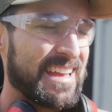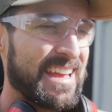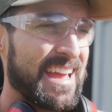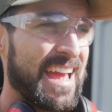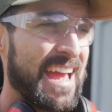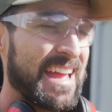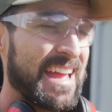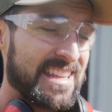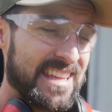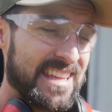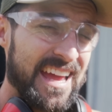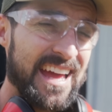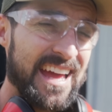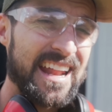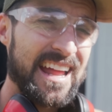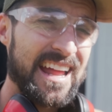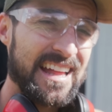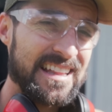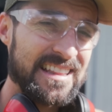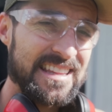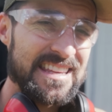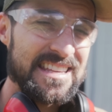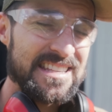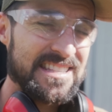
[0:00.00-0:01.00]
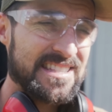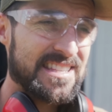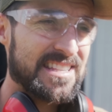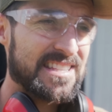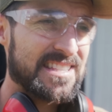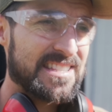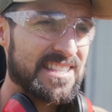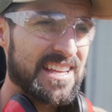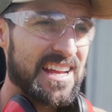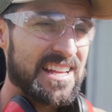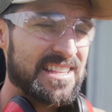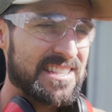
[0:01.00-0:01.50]
And yet at least the
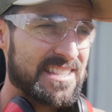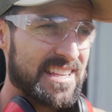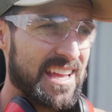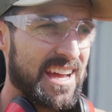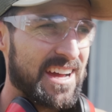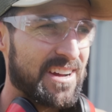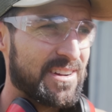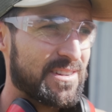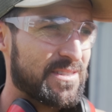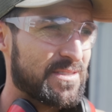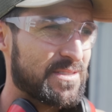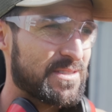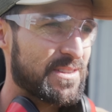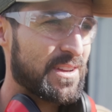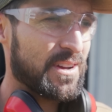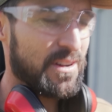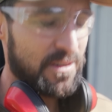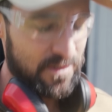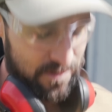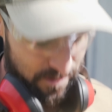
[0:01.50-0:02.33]
sun's out, so